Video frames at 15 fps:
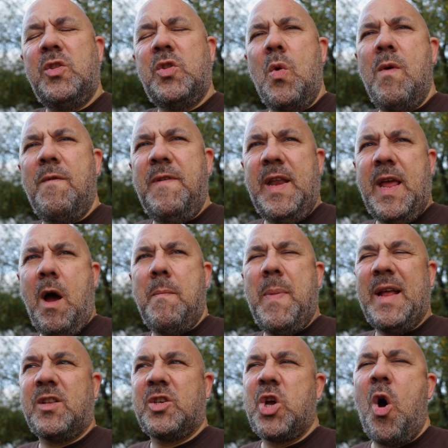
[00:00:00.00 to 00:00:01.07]
do a video
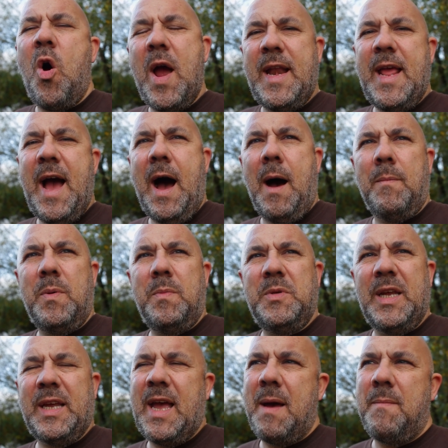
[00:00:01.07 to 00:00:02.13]
about tying it up, because
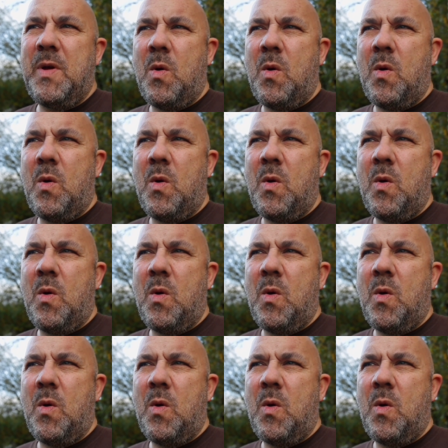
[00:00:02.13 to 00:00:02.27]
it can